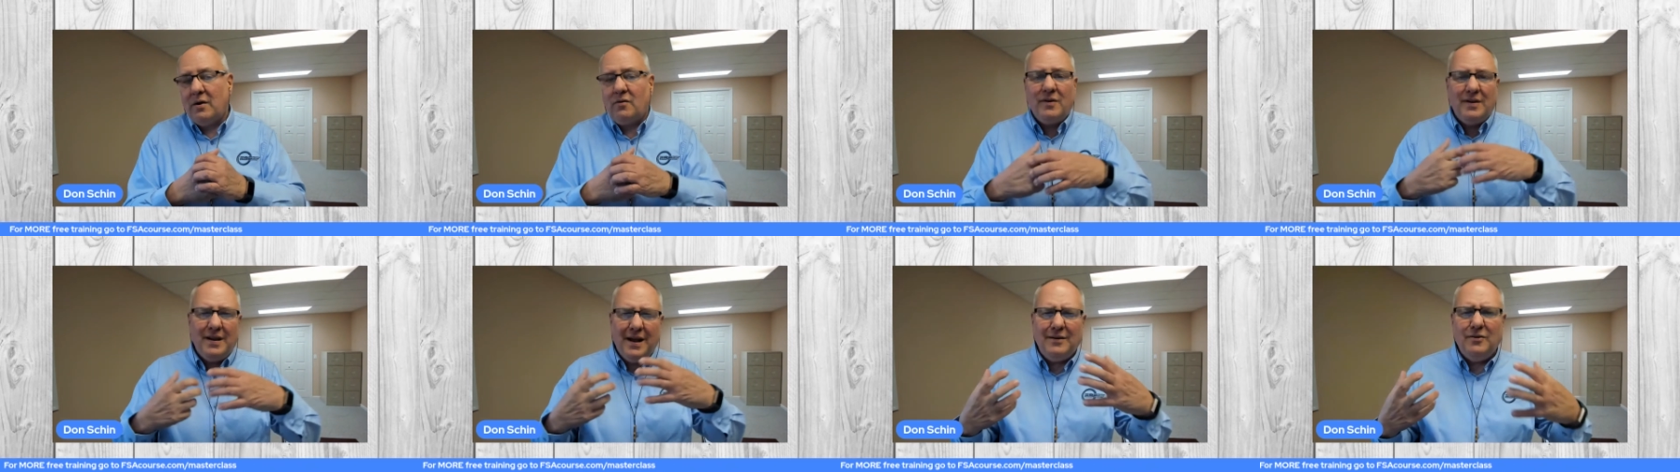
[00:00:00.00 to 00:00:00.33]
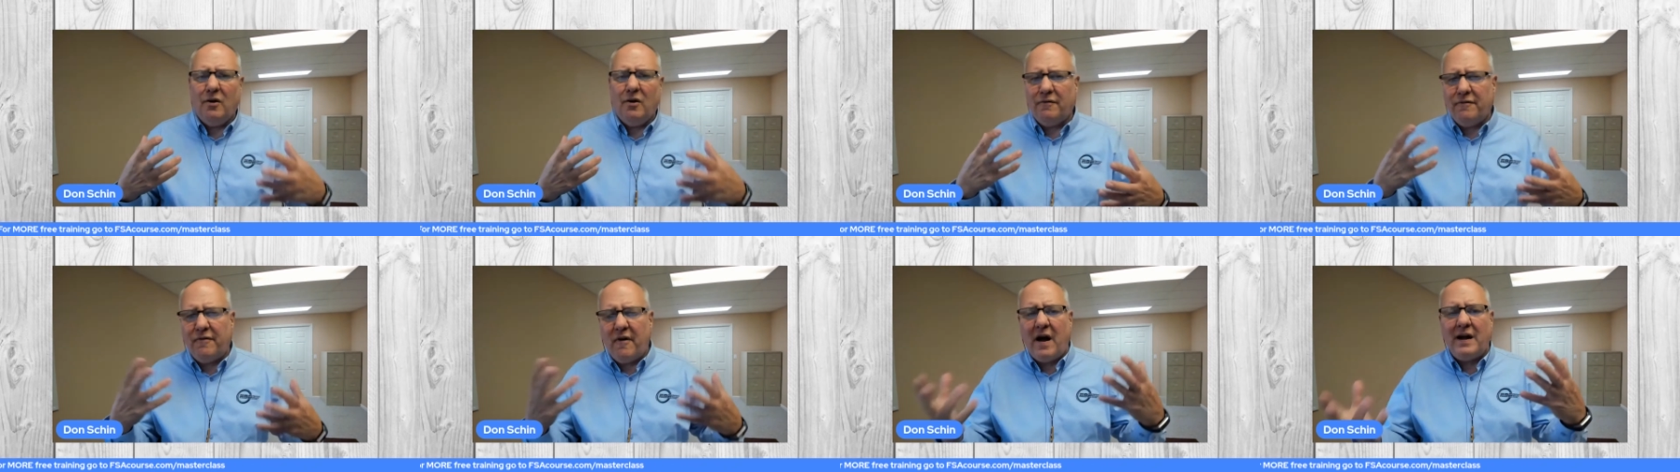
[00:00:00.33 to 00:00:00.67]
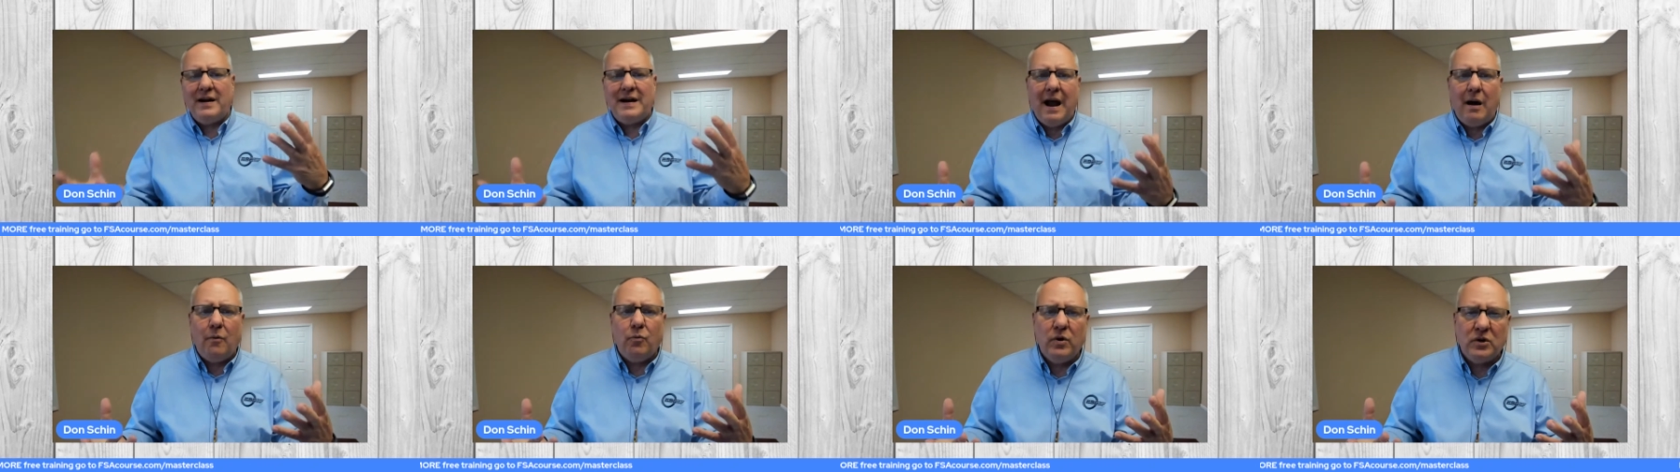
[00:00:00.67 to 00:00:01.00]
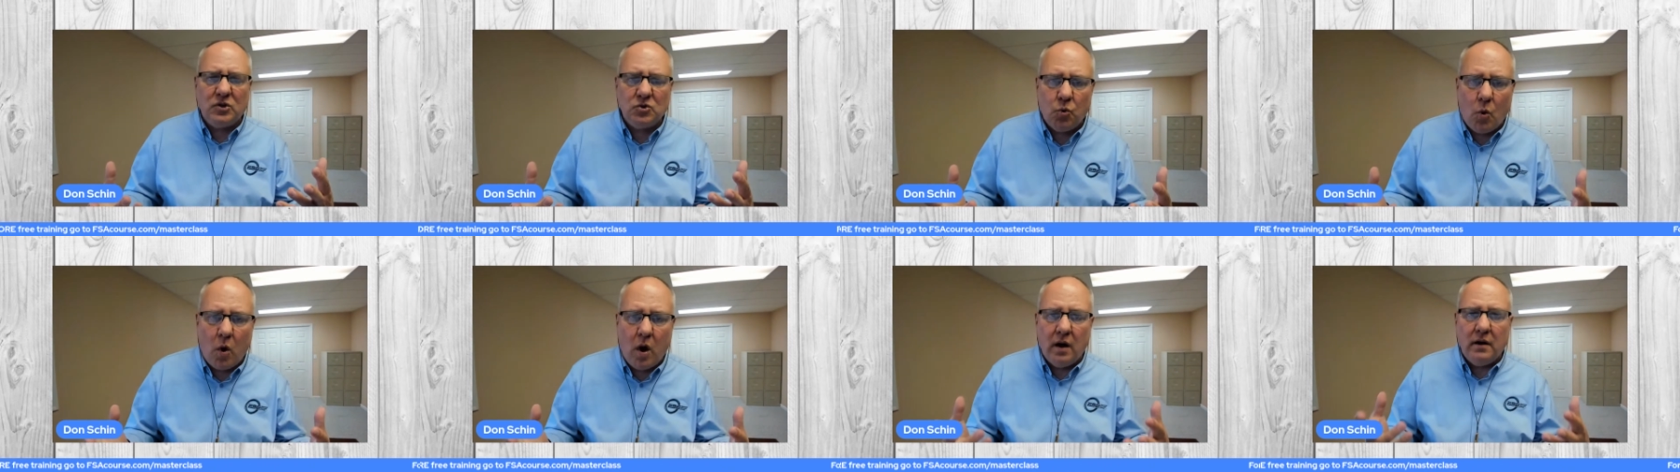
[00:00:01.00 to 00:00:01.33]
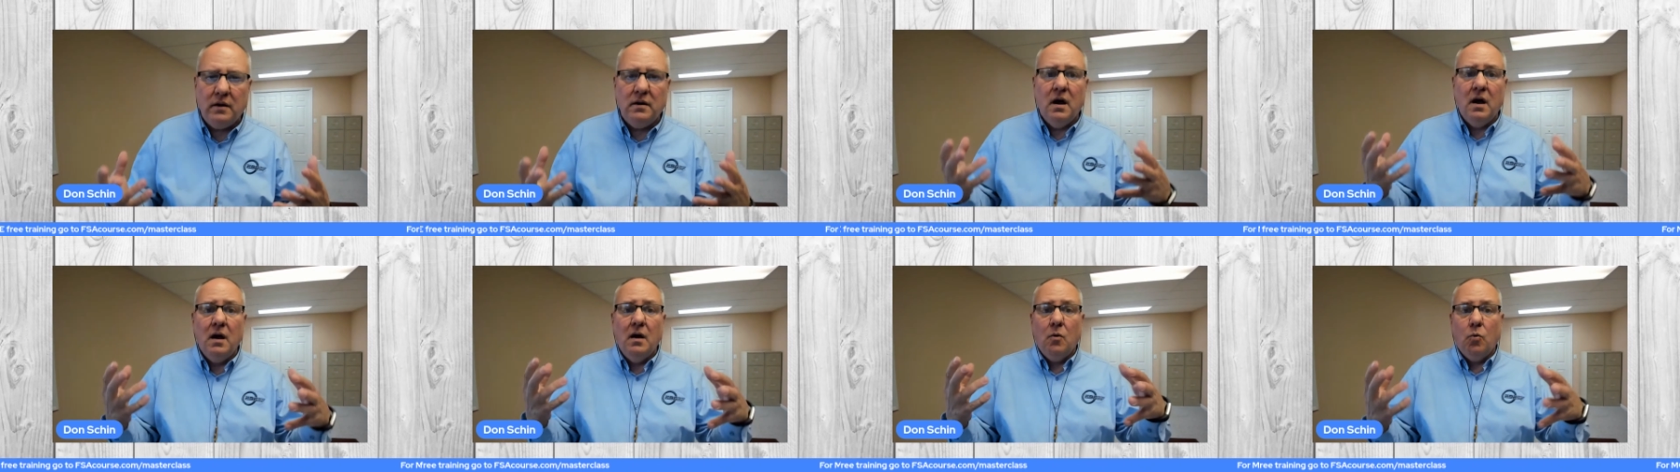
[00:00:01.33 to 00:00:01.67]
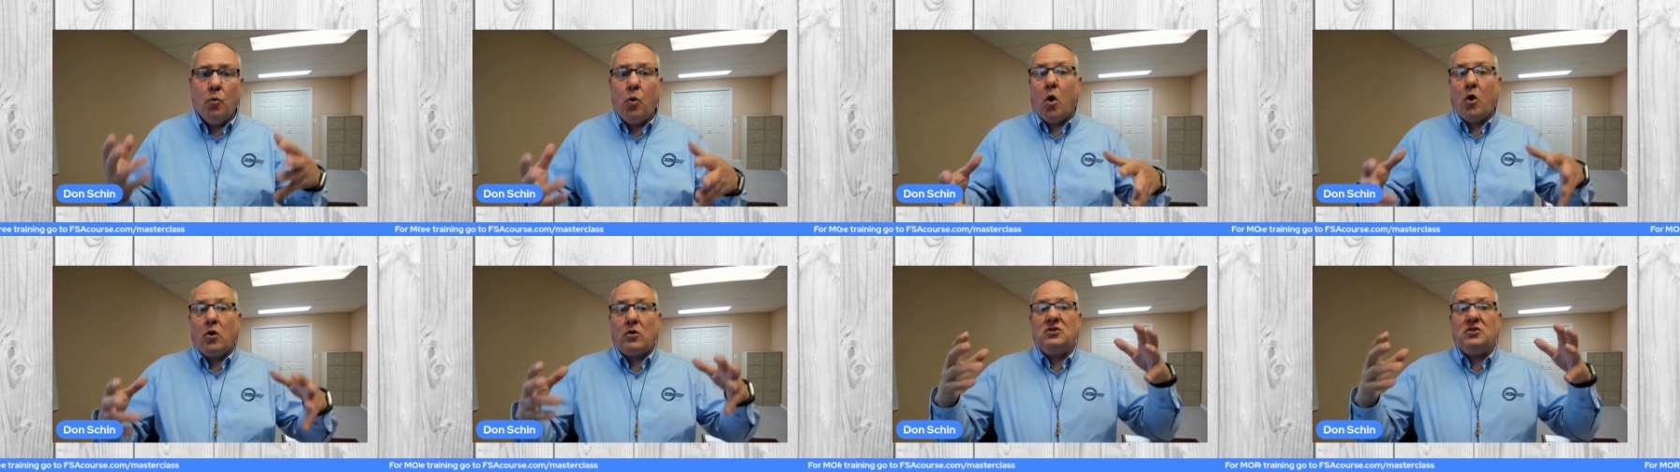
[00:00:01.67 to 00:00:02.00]
and then you'll find out which one
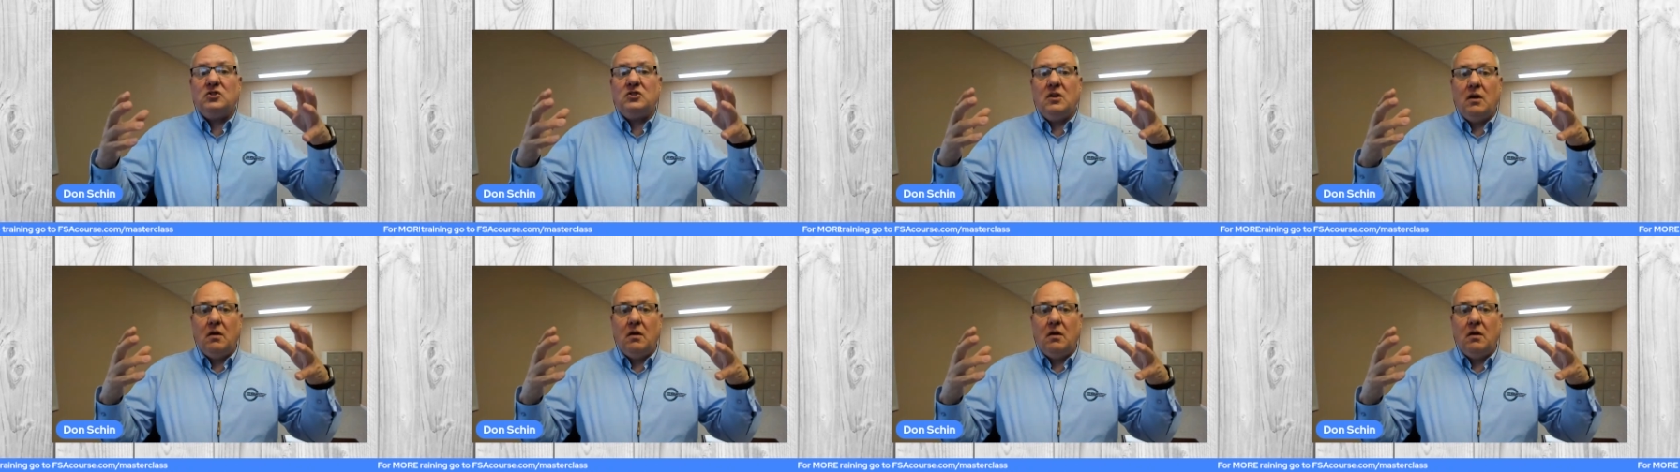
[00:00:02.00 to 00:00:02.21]
works